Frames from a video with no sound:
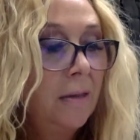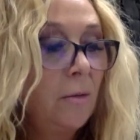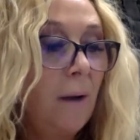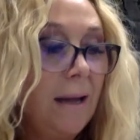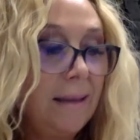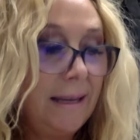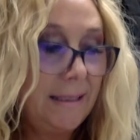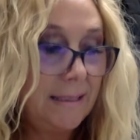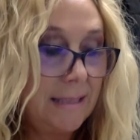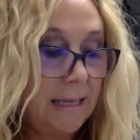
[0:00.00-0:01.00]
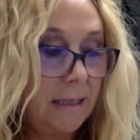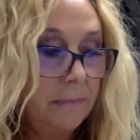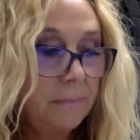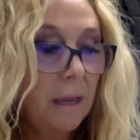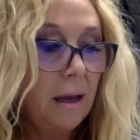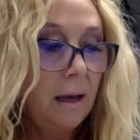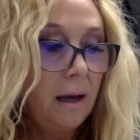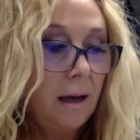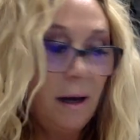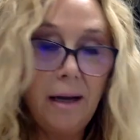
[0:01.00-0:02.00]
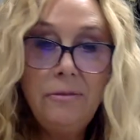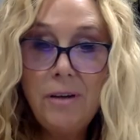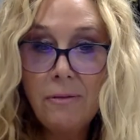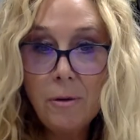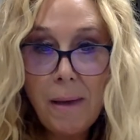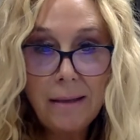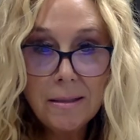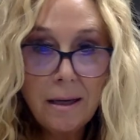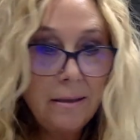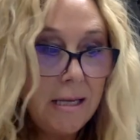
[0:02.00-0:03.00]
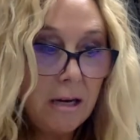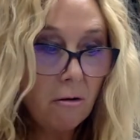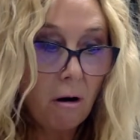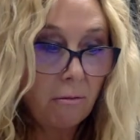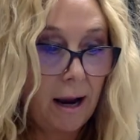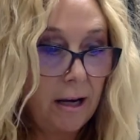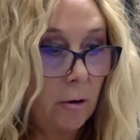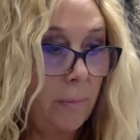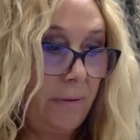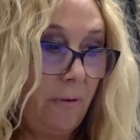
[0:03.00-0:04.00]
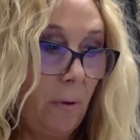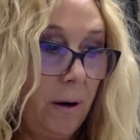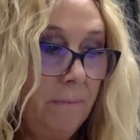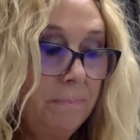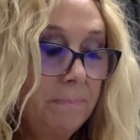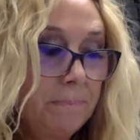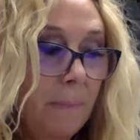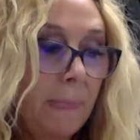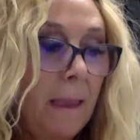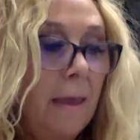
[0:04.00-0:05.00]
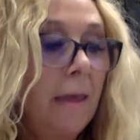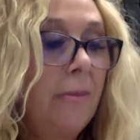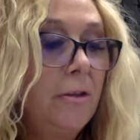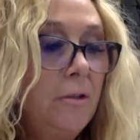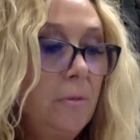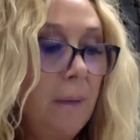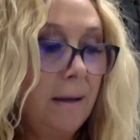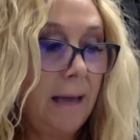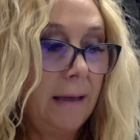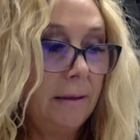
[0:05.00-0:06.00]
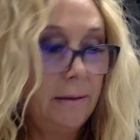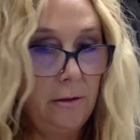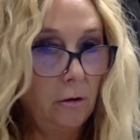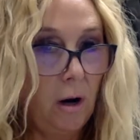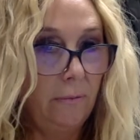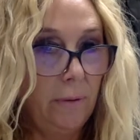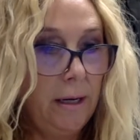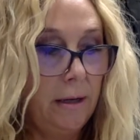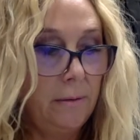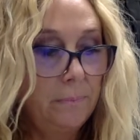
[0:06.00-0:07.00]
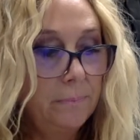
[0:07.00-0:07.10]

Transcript: The white lady said, "I've never met a Negro writer before." The 2 men added, "Neither have we."